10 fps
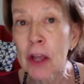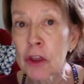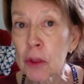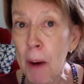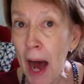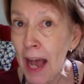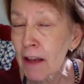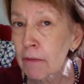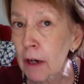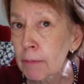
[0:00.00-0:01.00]
the pie
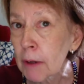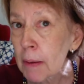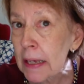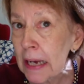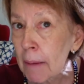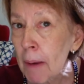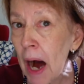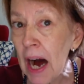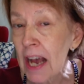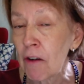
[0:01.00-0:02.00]
of an income
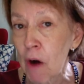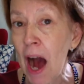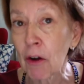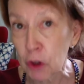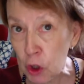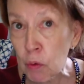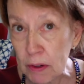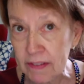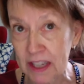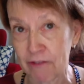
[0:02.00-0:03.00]
pie of how you
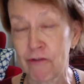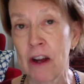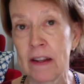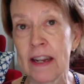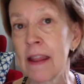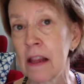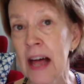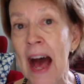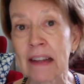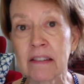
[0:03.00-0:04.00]
received funding in the
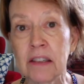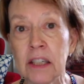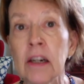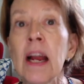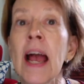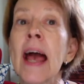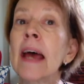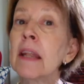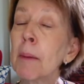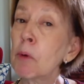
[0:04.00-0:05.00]
last year. And
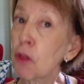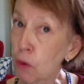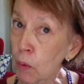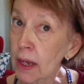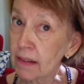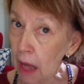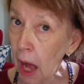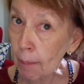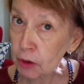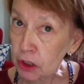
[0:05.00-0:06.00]
number 3 is
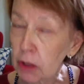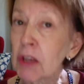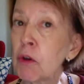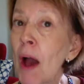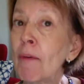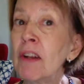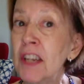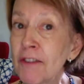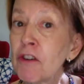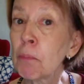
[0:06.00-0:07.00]
optional. If you have a
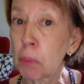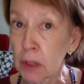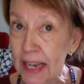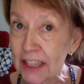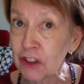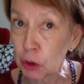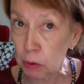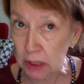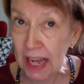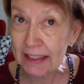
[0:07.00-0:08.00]
different place you would
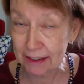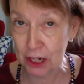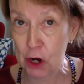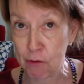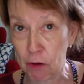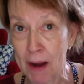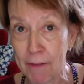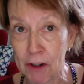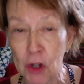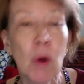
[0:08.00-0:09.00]
like to go for
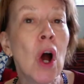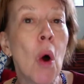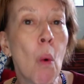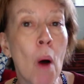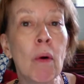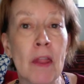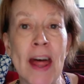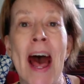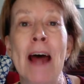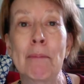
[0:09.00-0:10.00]
revenue, what would that